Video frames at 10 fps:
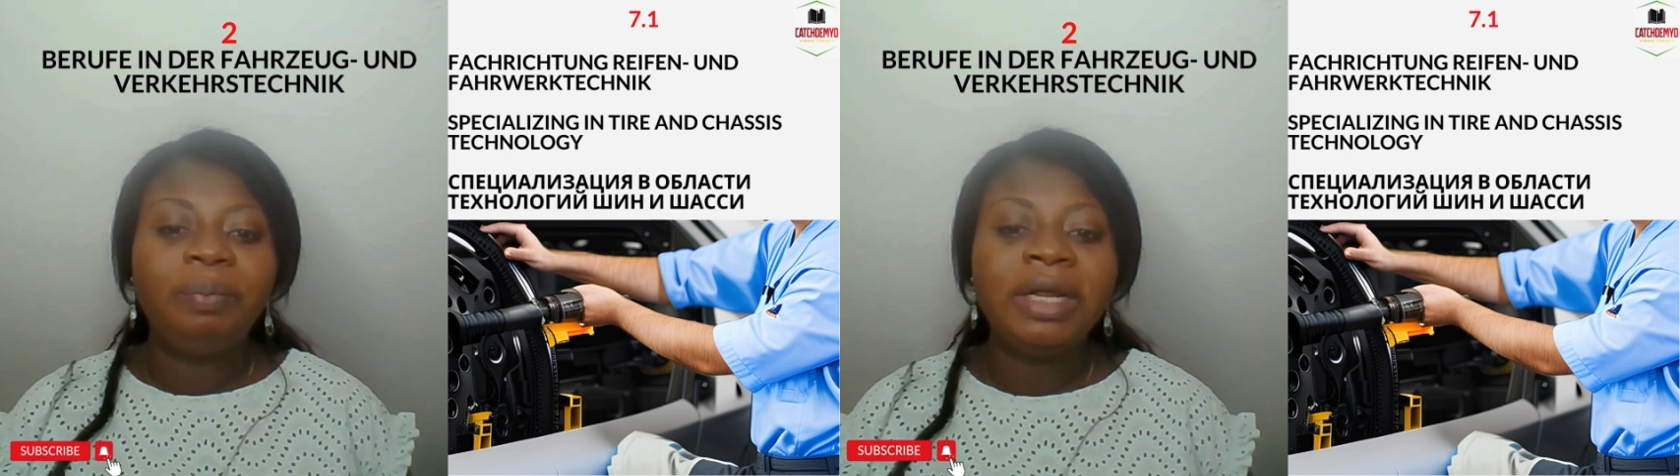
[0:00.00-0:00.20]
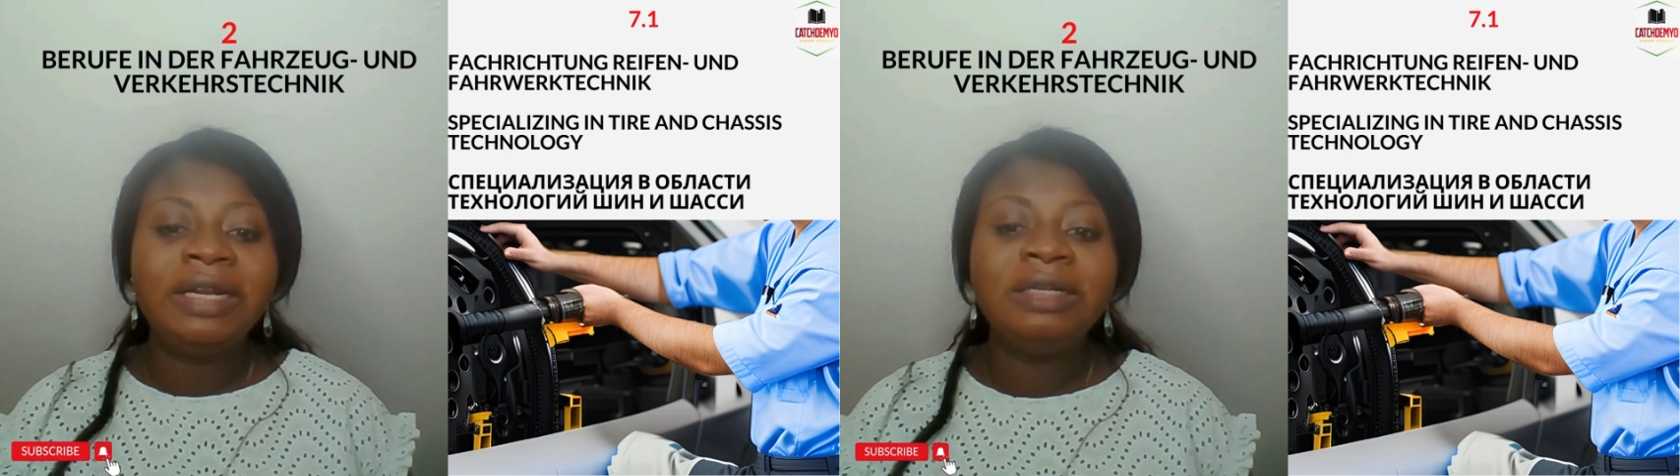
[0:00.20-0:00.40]

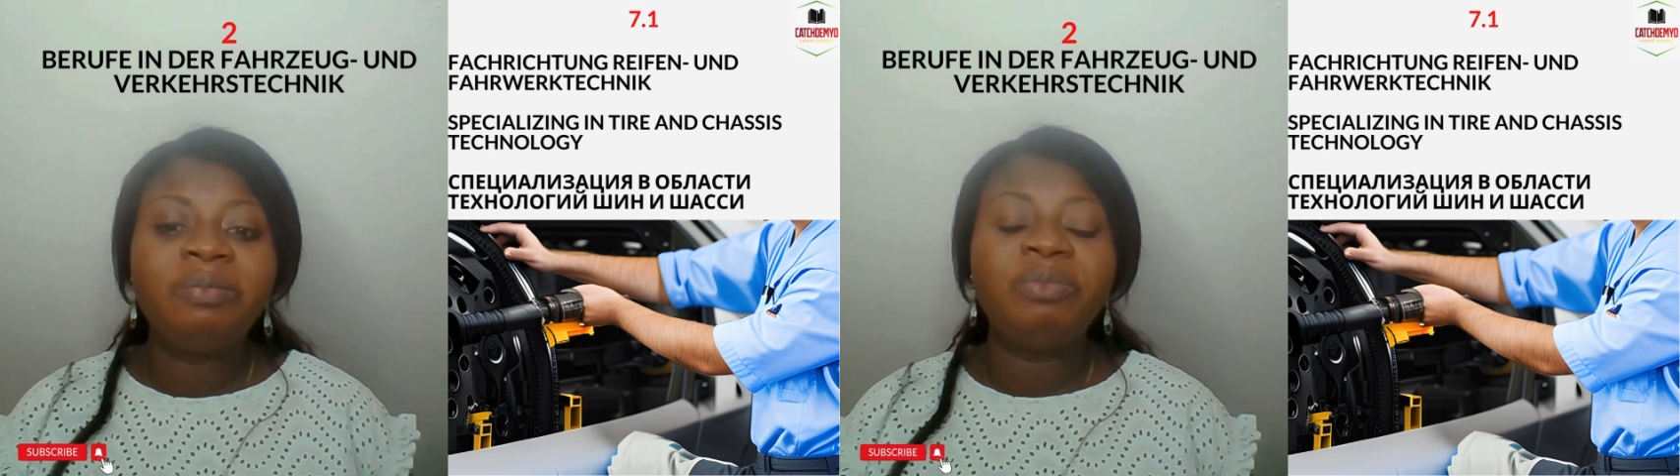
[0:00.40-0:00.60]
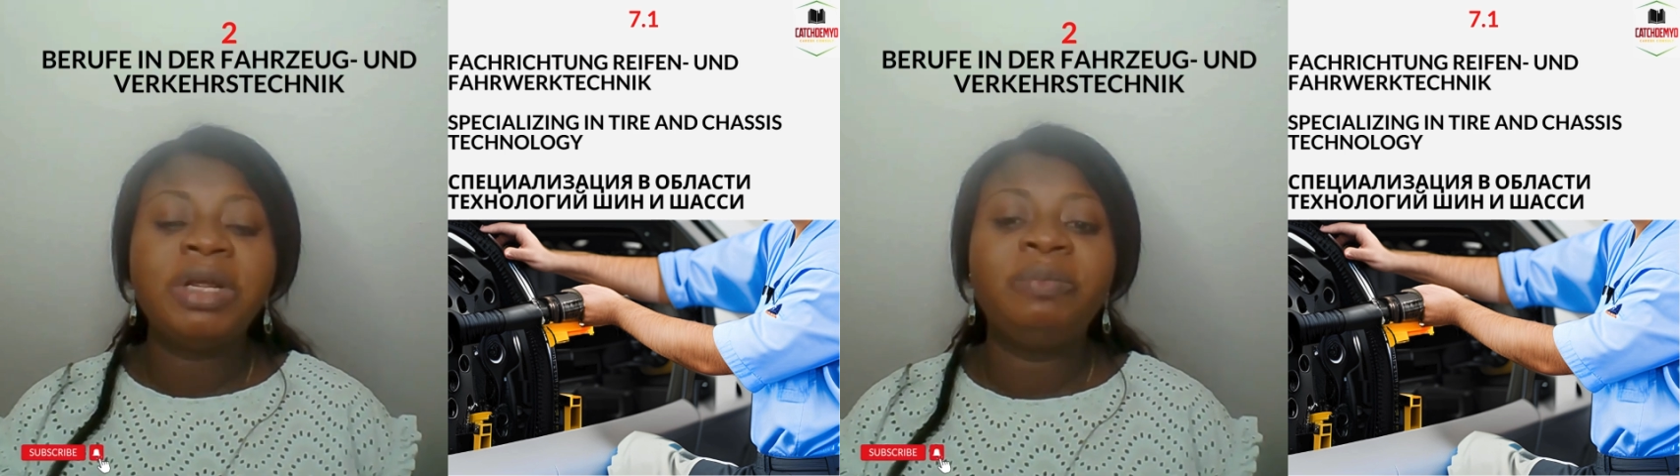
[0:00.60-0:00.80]
any
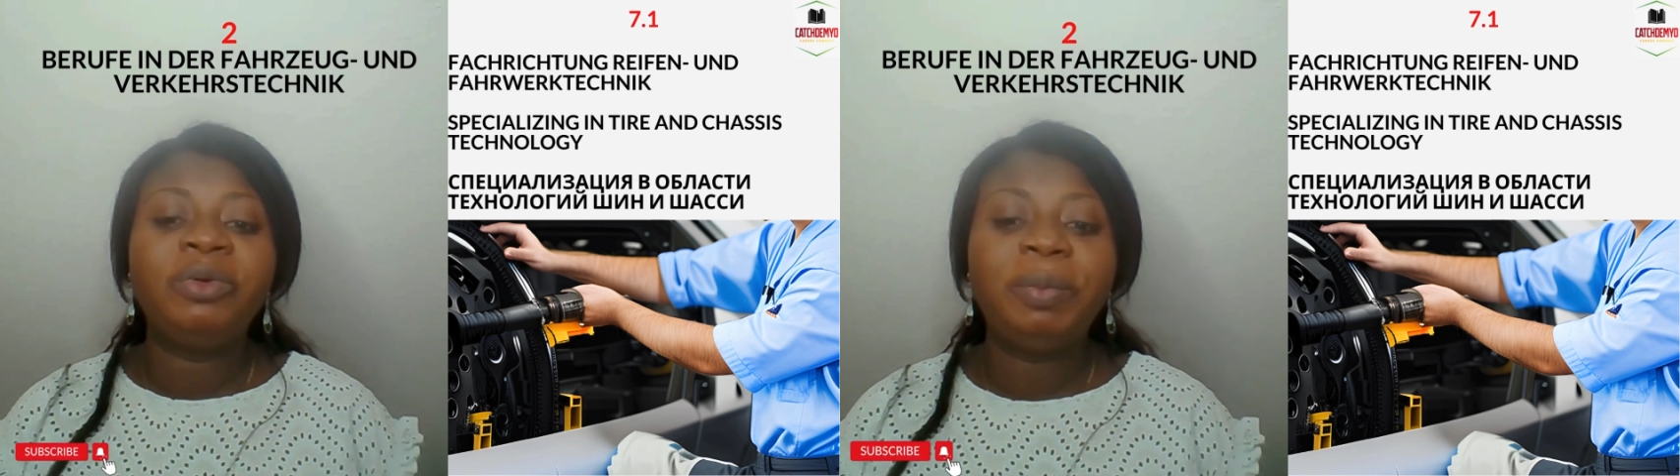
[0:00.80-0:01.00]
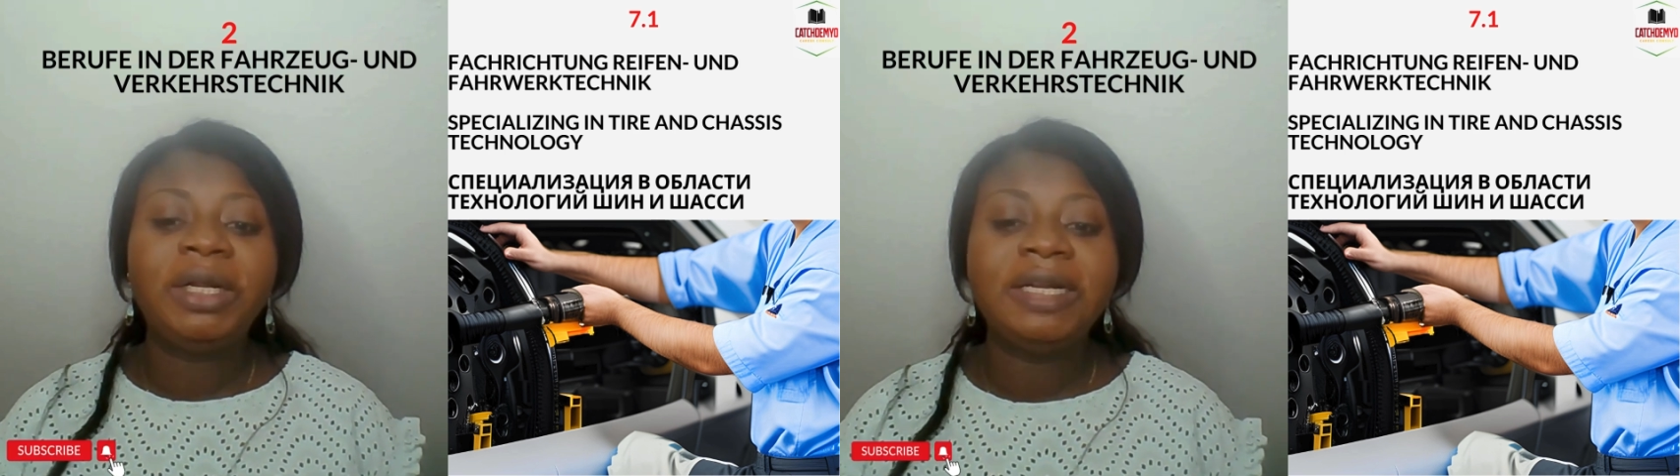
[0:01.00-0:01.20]

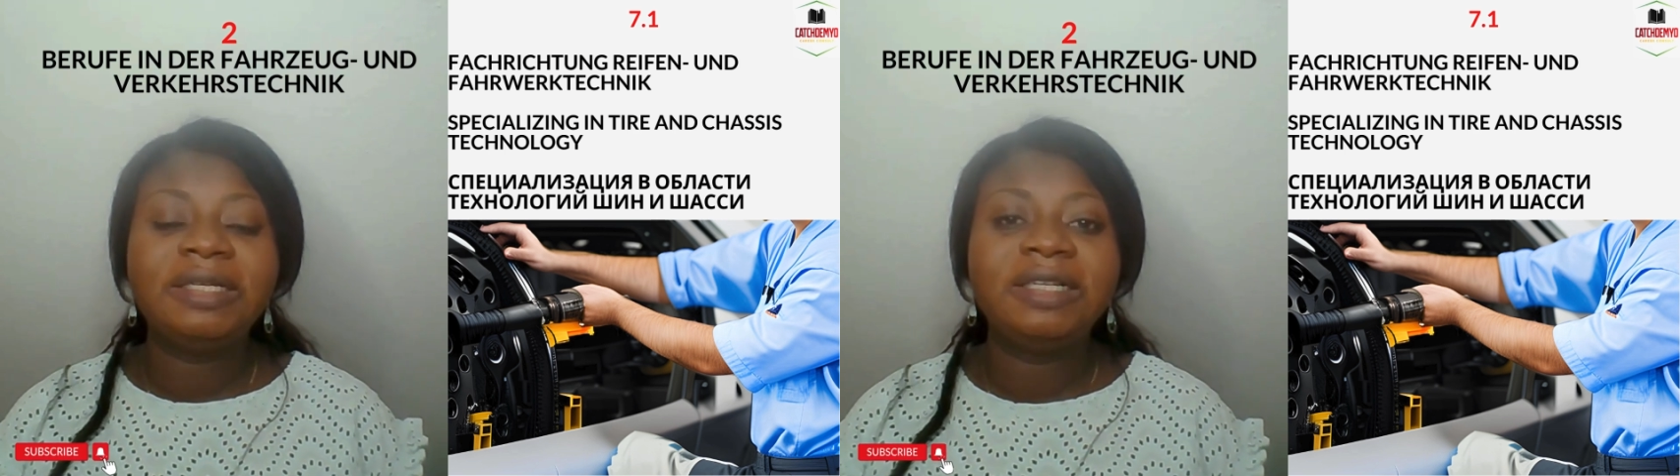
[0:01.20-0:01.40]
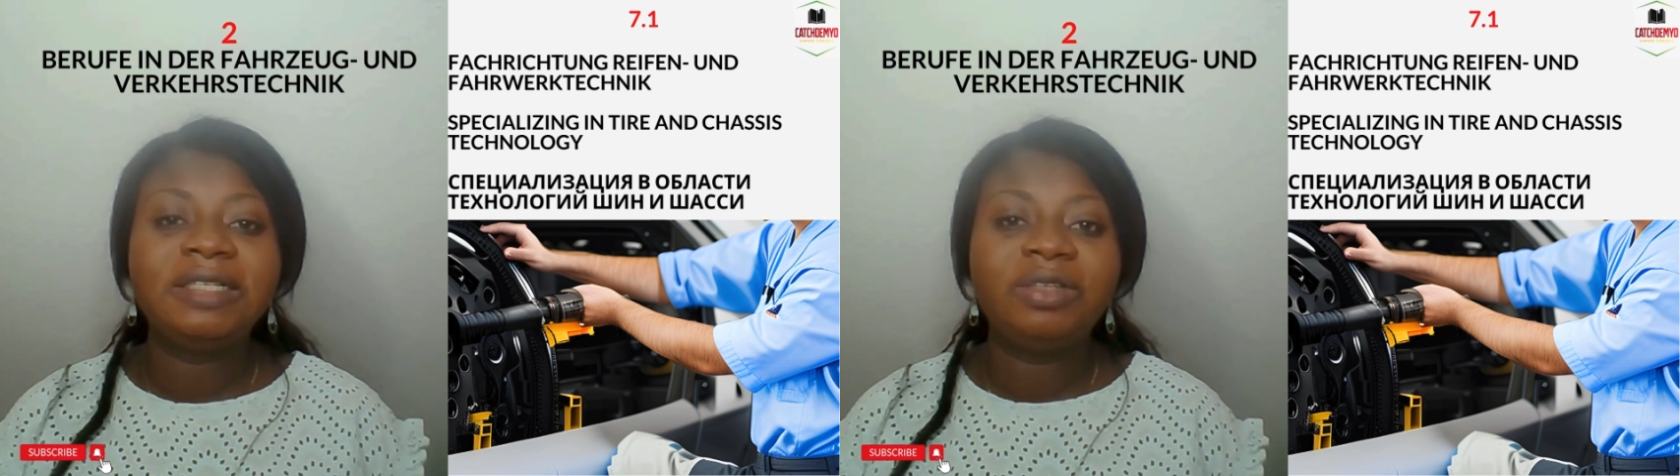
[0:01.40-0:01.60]
repair that
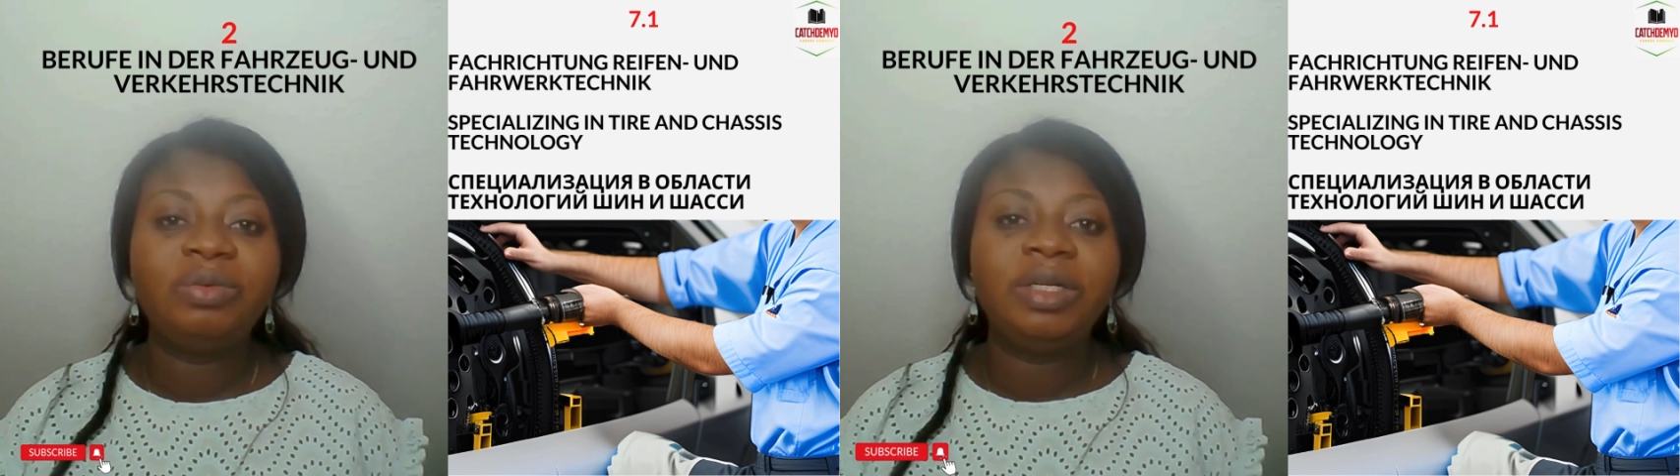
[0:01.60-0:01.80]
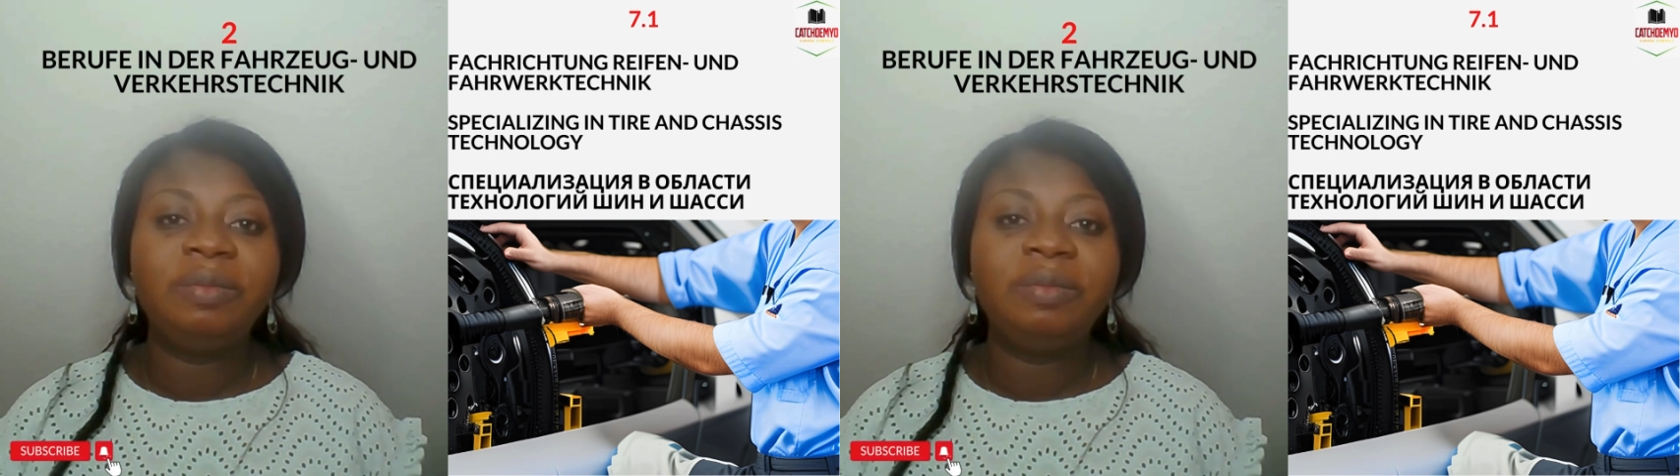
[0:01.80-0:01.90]
is necessary,